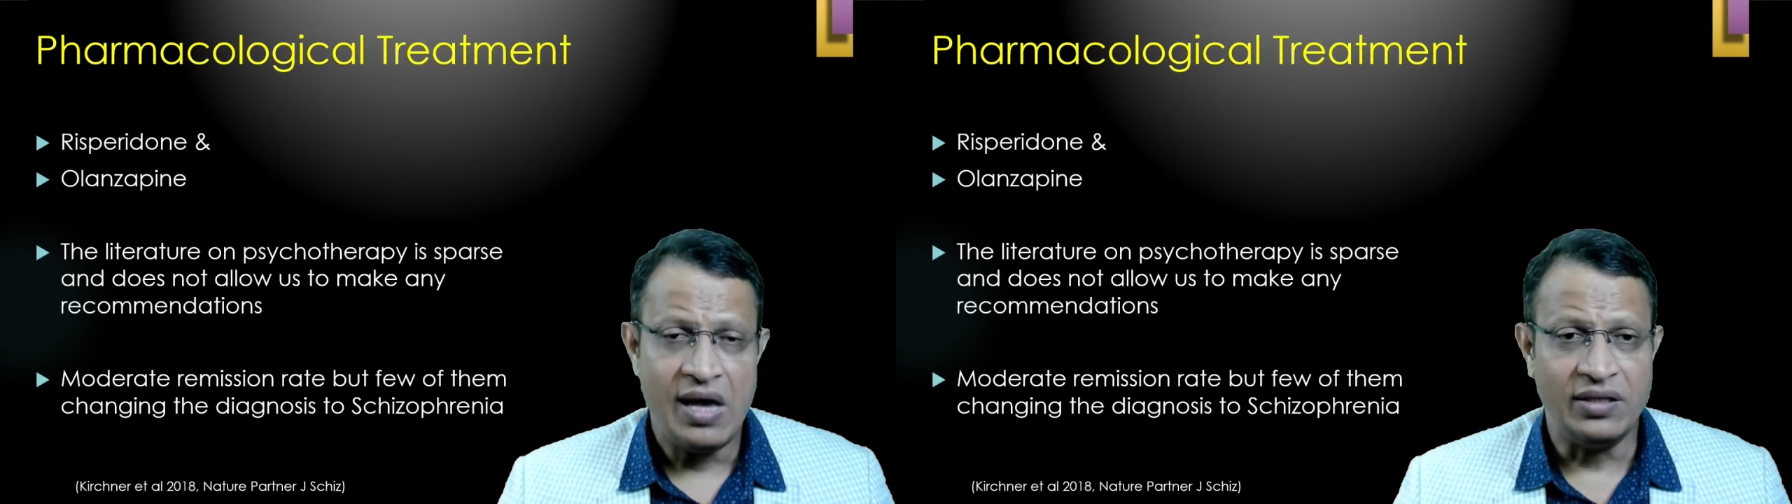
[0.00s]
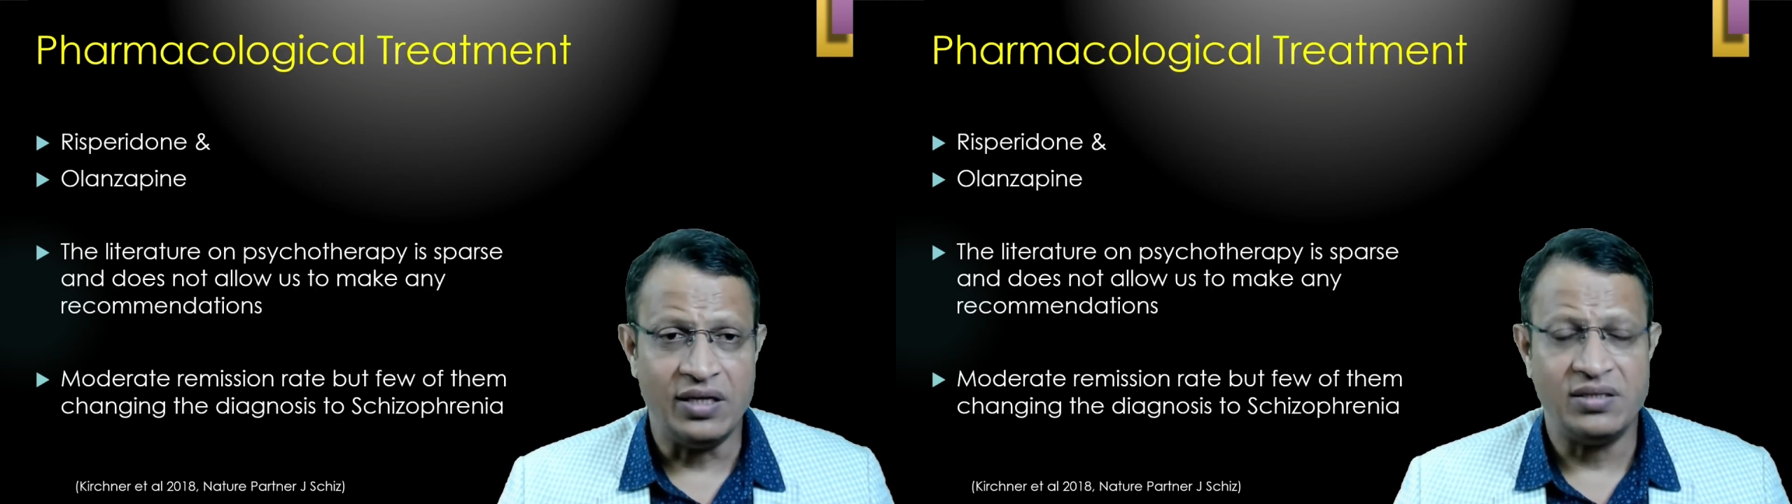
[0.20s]

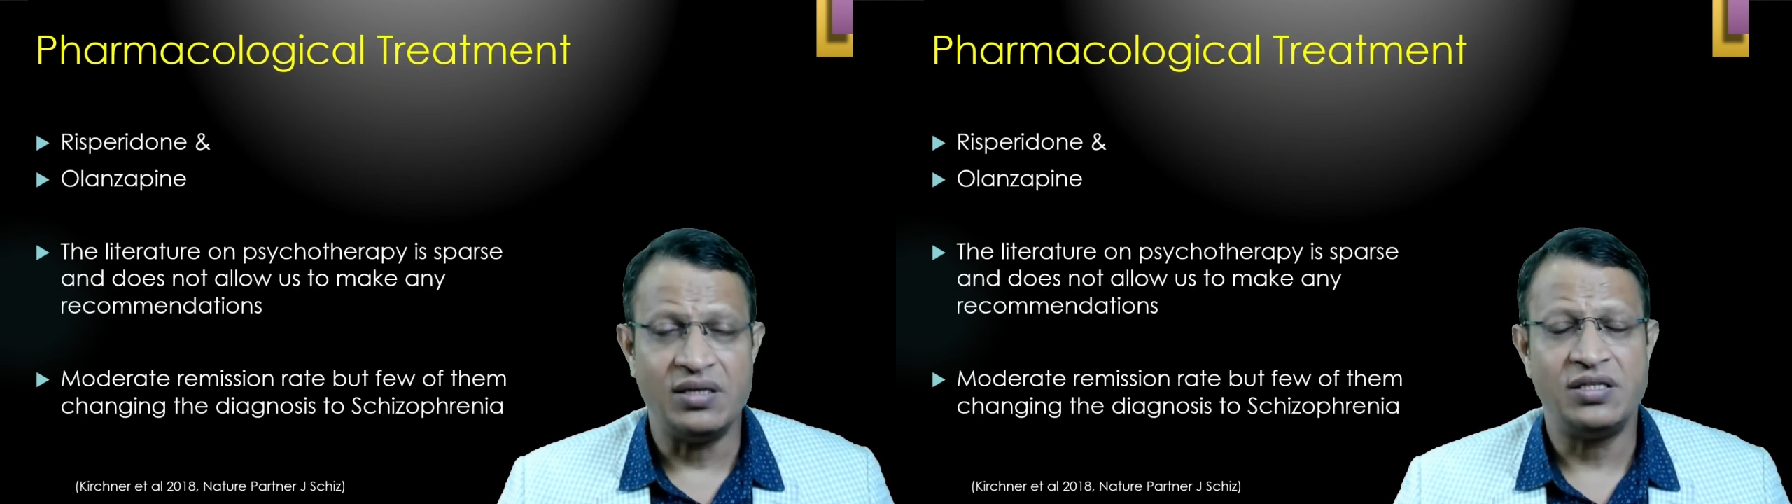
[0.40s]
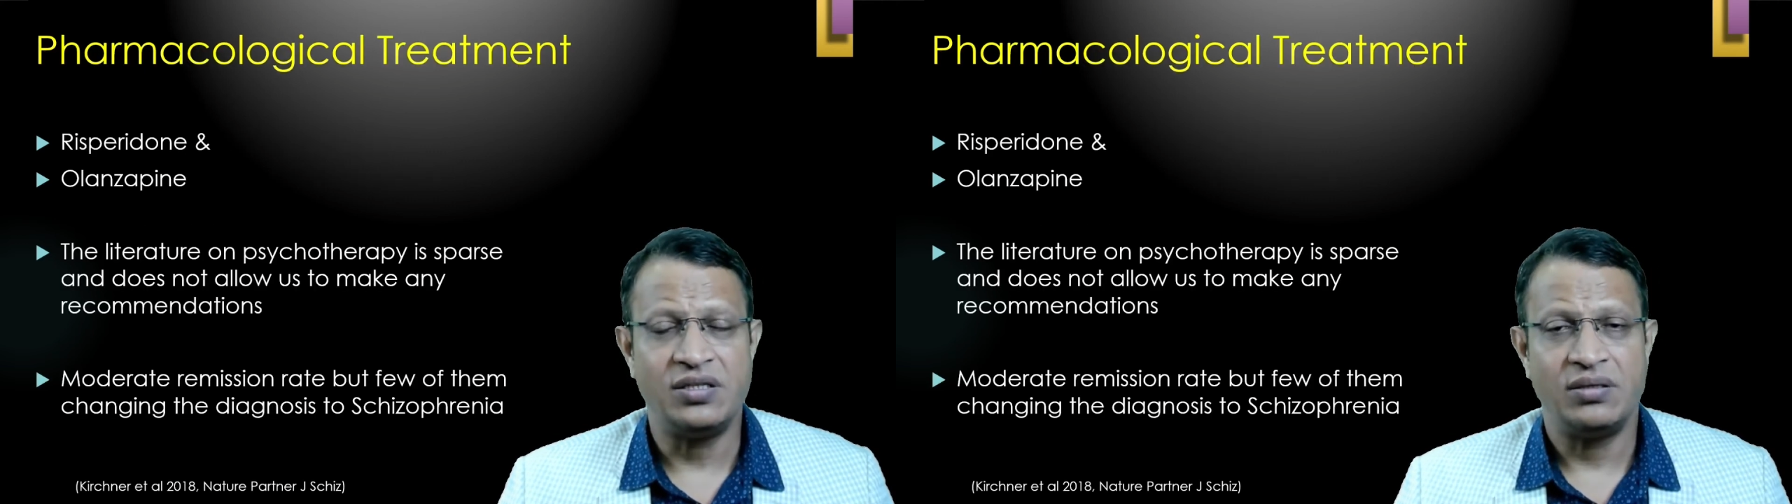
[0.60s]
The
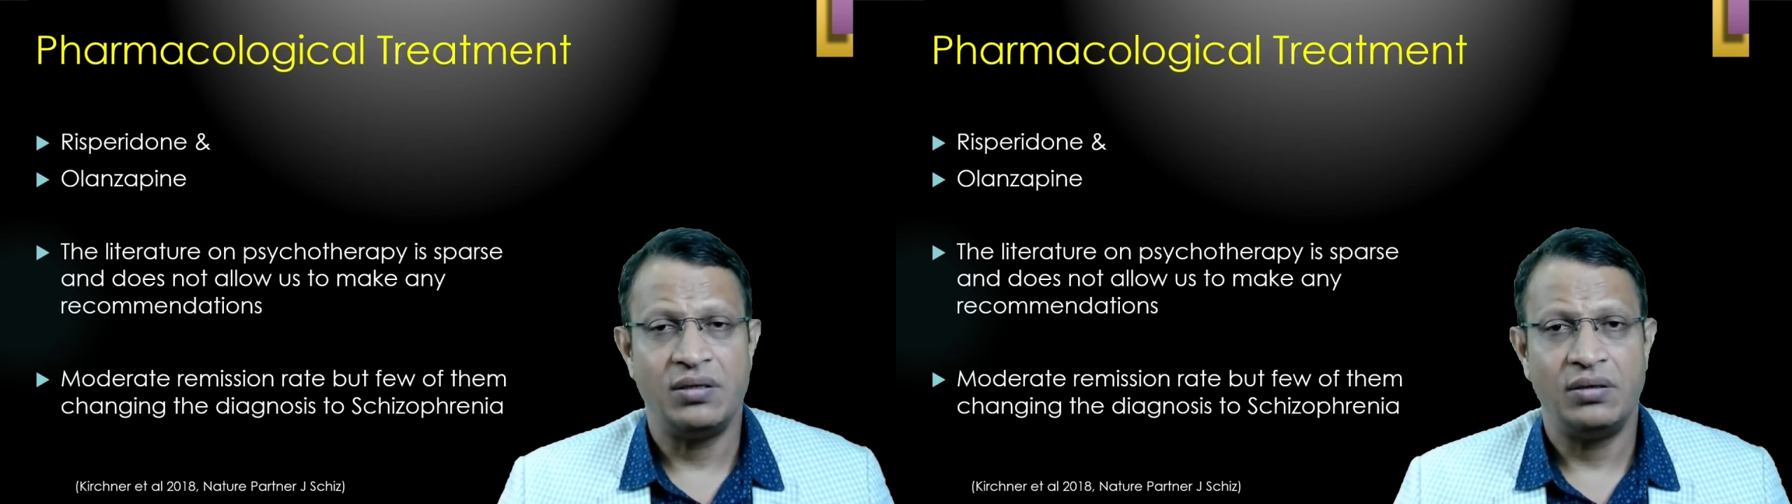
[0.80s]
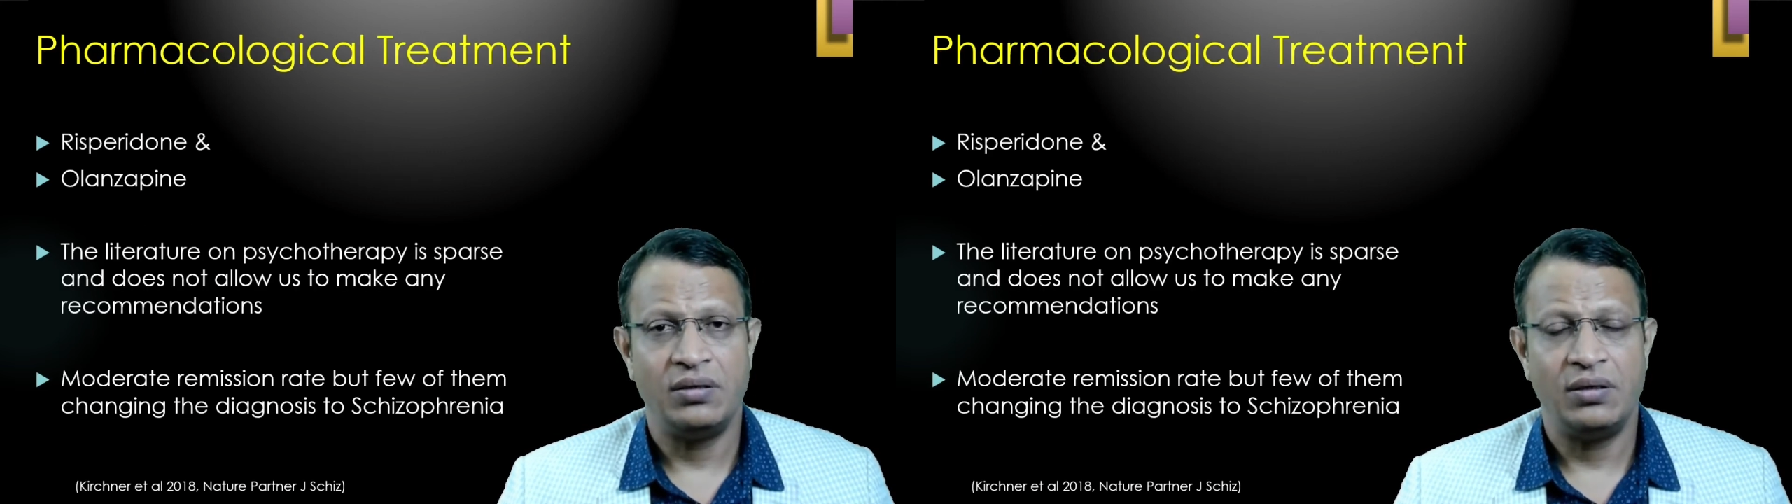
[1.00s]
results
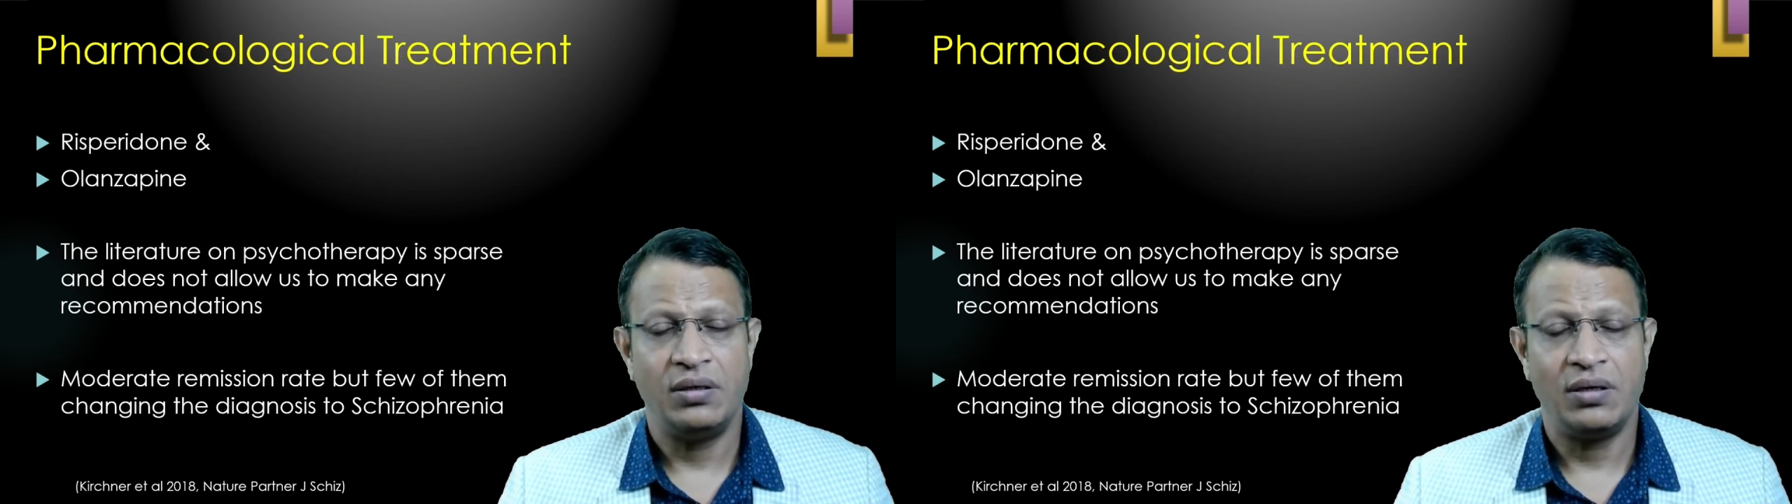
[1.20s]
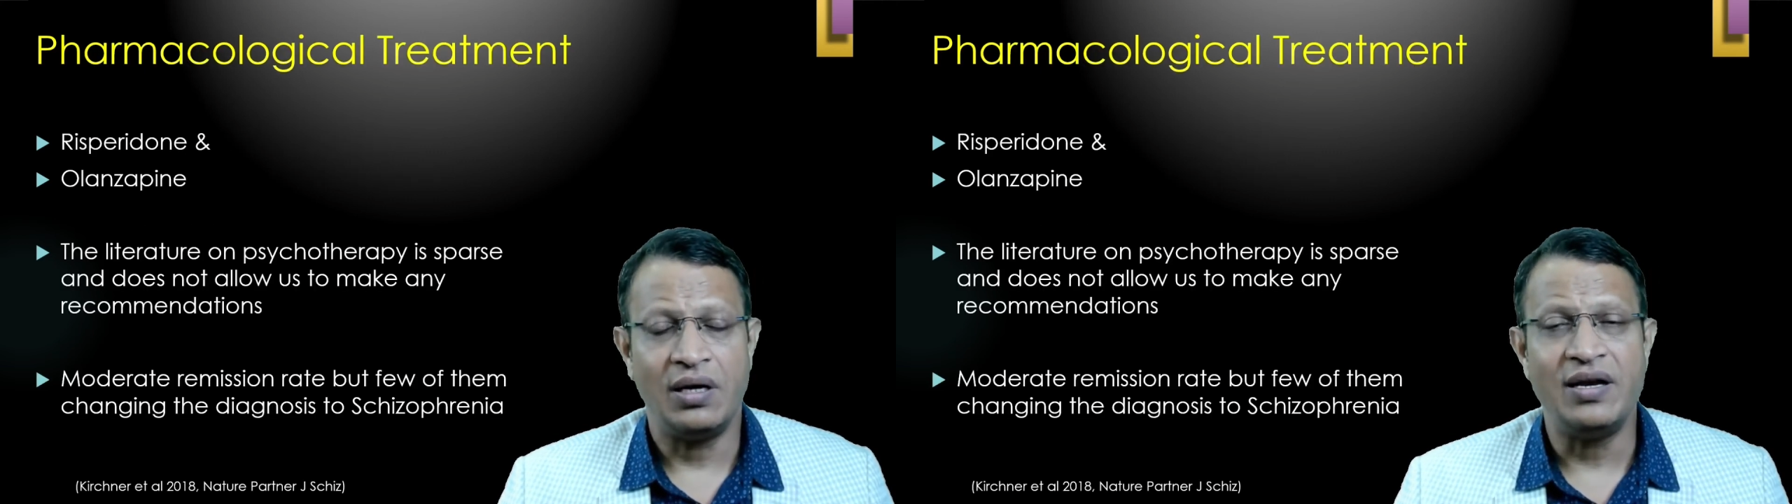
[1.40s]

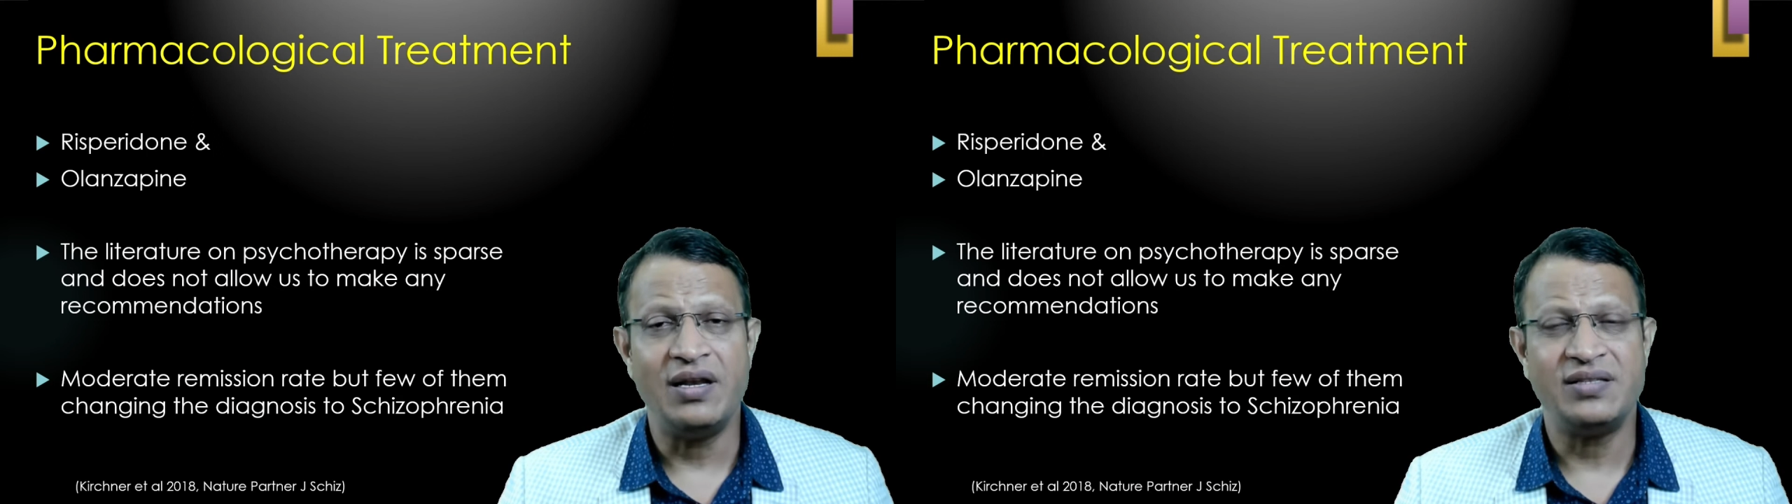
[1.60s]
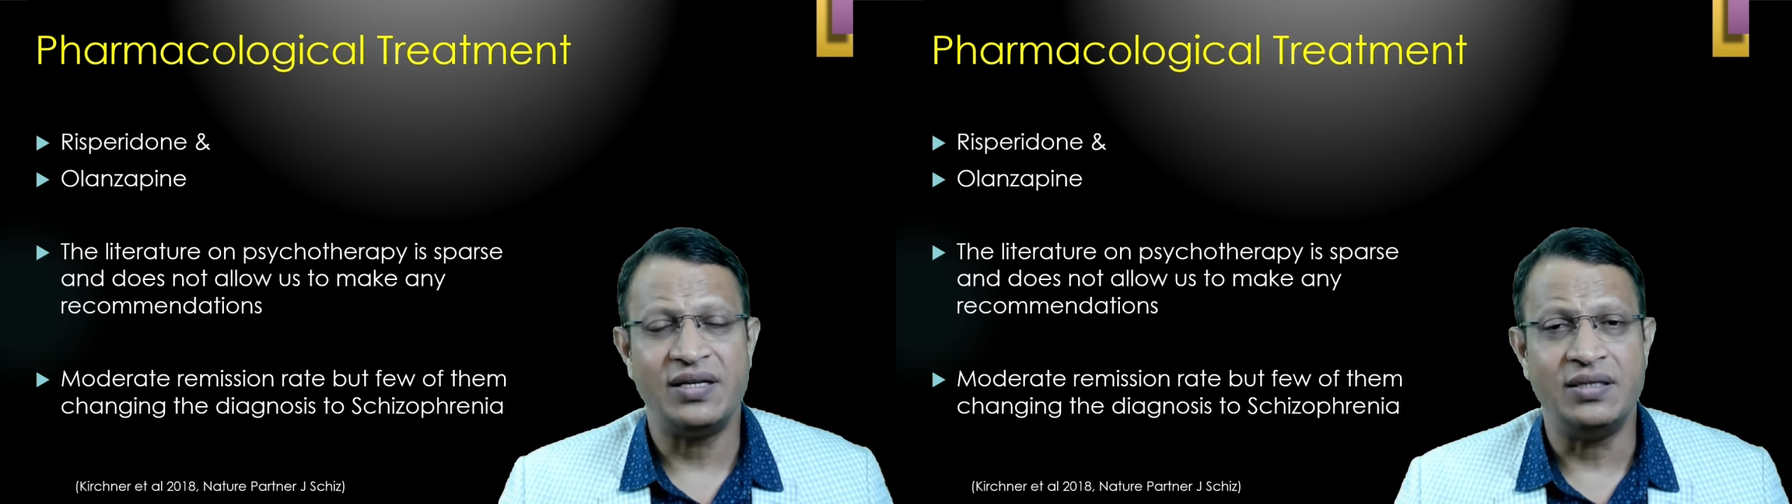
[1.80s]
clearly
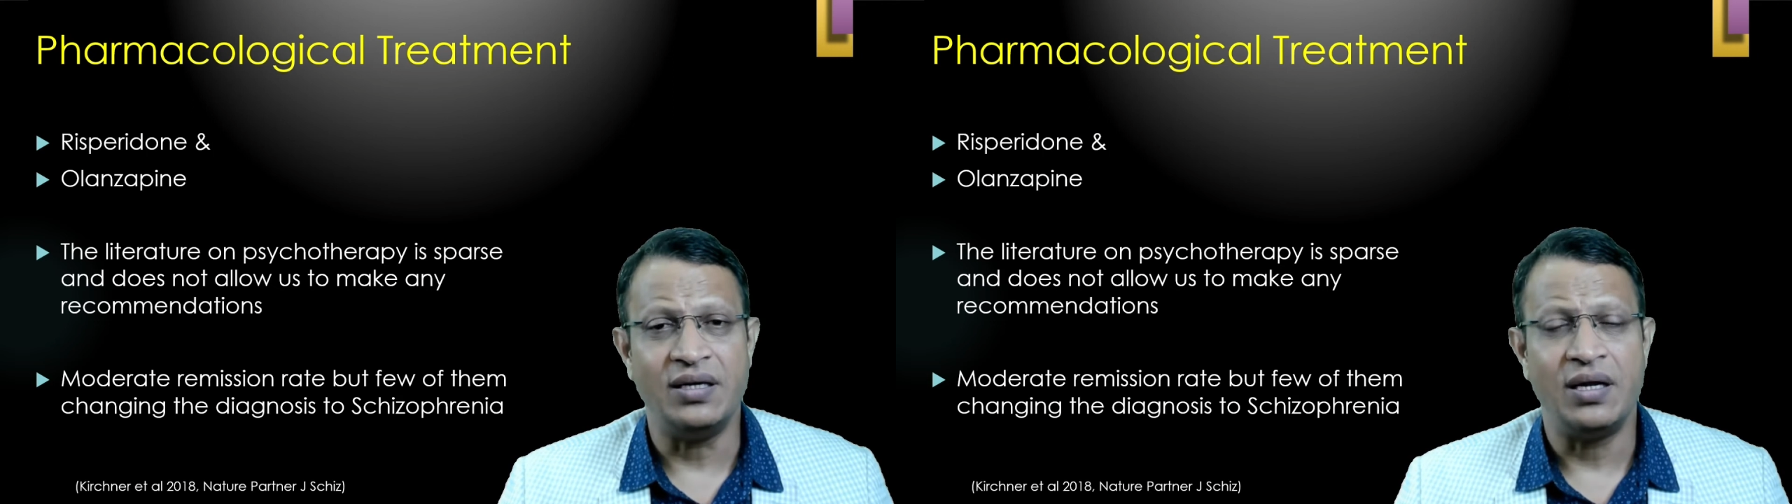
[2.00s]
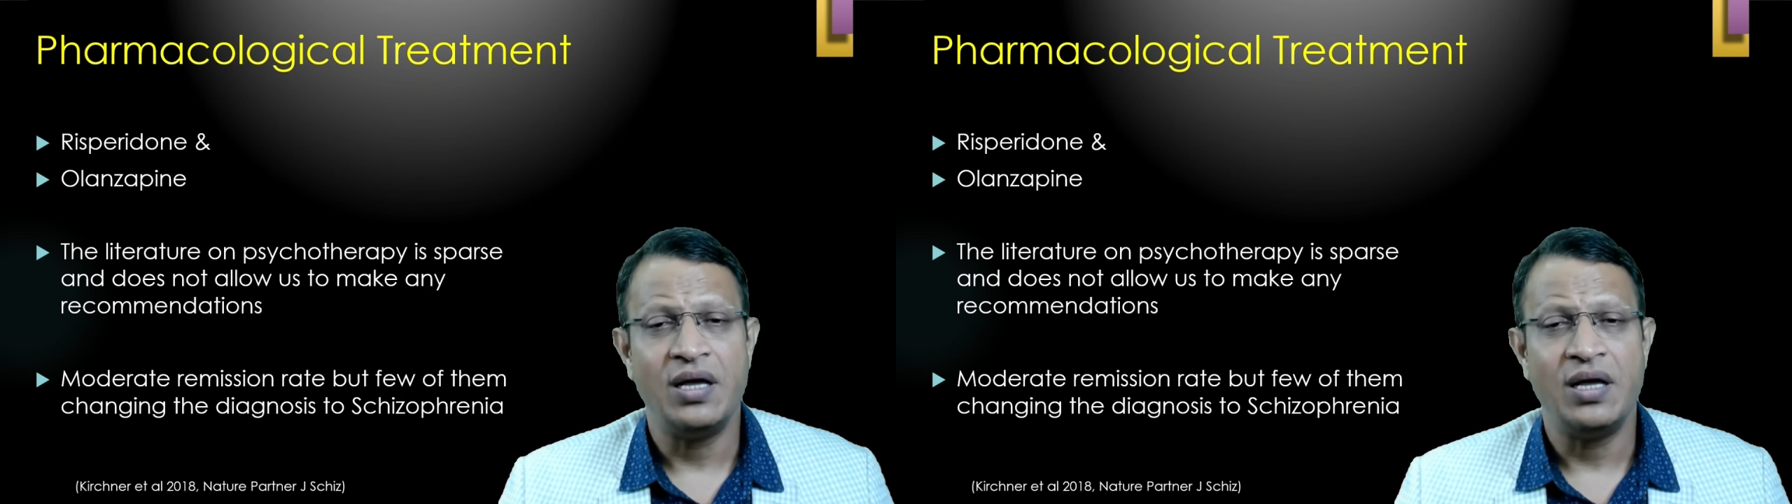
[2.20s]
said that